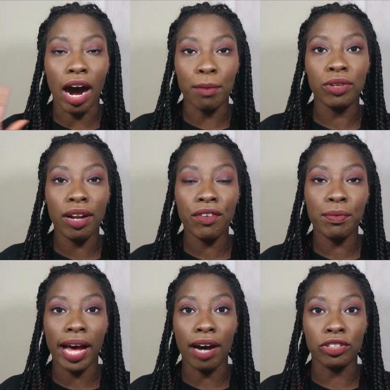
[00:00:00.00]
I'm trying to
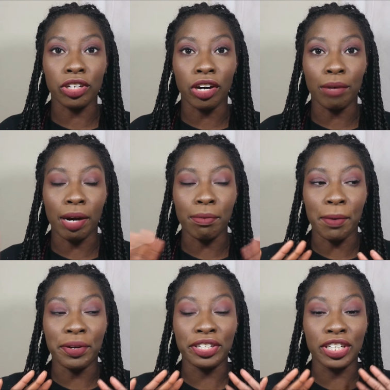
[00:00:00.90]
film my outro and my
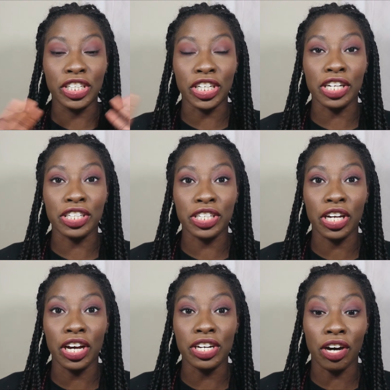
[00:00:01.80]
mom has
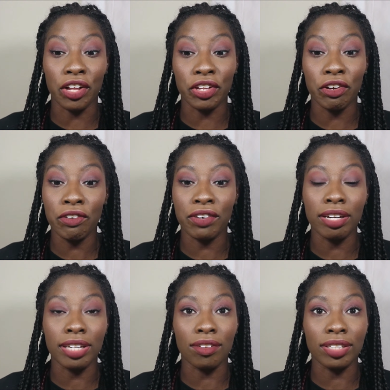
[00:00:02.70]
just turned on the
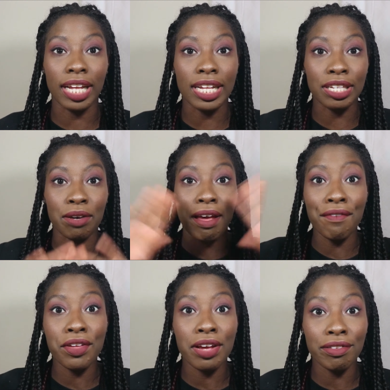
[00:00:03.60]
Hoover downstairs so
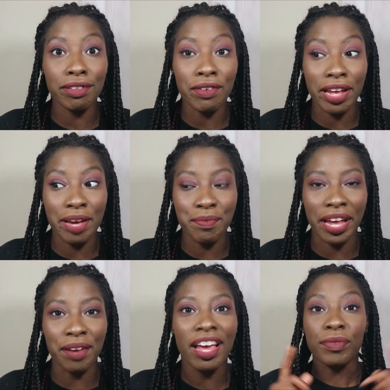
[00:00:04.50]
if you can still hear
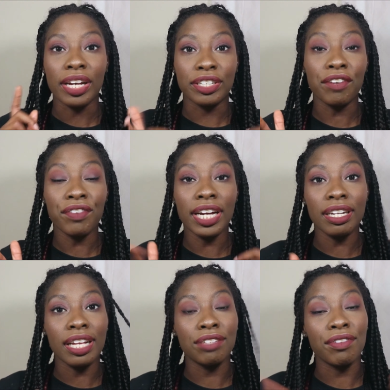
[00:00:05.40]
me don't
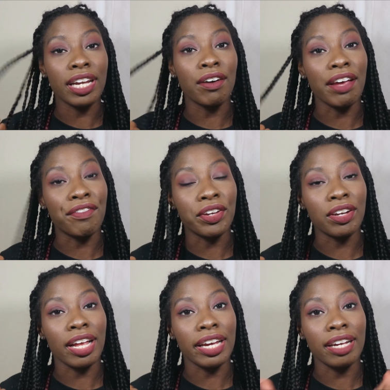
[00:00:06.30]
forget to like this video
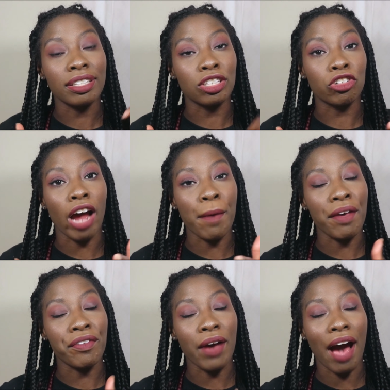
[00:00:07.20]
if you did like it
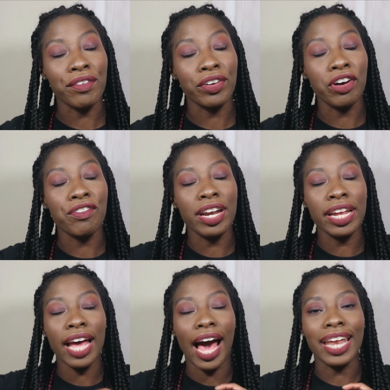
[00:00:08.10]
subscribe if you haven't
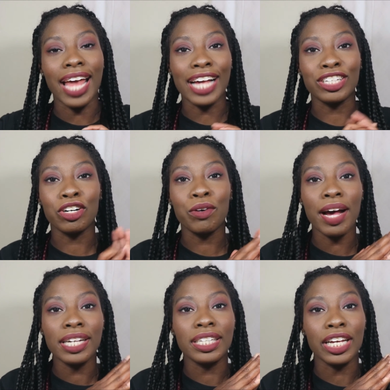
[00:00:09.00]
already and as
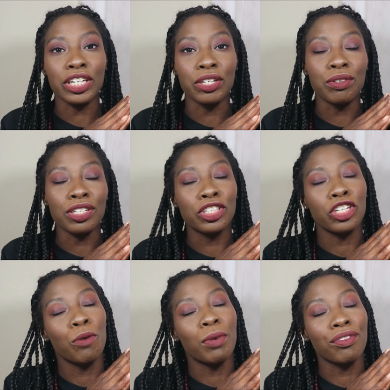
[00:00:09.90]
always thank you
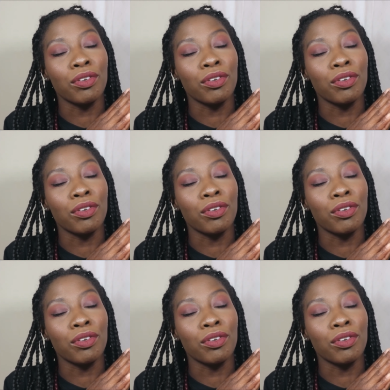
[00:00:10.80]
so much